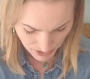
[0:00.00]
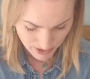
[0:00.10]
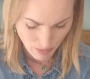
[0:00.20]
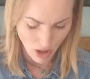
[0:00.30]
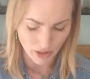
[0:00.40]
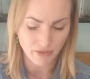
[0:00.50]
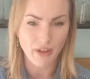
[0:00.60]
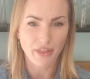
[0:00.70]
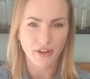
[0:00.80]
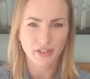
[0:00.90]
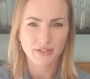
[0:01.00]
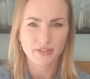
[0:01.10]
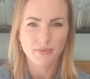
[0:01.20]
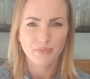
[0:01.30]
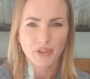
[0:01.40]
the smaller
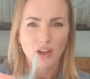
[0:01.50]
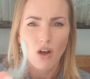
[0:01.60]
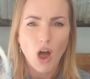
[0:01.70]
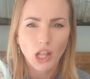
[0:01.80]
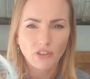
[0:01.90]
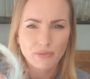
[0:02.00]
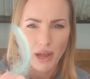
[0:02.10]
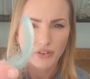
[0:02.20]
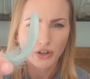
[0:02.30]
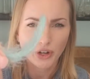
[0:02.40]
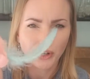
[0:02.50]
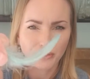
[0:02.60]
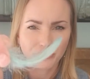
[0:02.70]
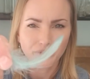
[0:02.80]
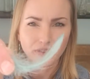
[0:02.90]
feathers. All of them have a
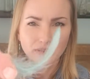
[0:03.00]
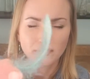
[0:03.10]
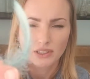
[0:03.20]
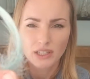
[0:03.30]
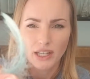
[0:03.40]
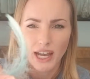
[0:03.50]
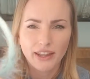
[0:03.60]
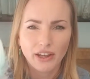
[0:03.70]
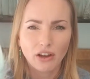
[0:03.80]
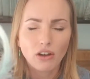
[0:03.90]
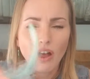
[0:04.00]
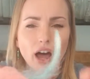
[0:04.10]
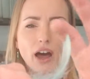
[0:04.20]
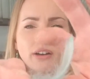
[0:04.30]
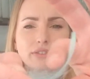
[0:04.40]
curve. And they all
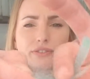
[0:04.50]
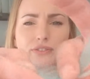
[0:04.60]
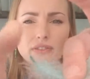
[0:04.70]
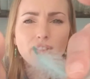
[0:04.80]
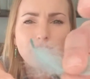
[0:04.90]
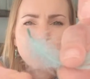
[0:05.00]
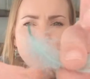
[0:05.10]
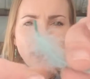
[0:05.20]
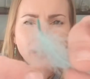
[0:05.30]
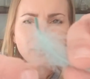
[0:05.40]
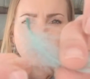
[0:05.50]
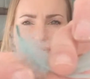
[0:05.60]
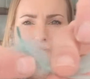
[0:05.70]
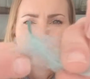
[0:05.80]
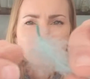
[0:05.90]
have the fine
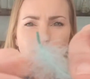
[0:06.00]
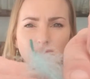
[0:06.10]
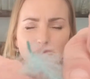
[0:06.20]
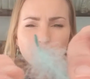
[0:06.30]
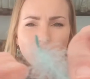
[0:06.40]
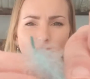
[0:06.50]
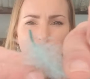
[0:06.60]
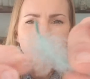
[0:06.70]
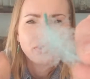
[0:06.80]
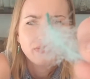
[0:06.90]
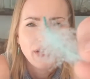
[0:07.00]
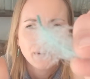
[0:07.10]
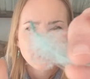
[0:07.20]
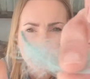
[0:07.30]
fluff feathers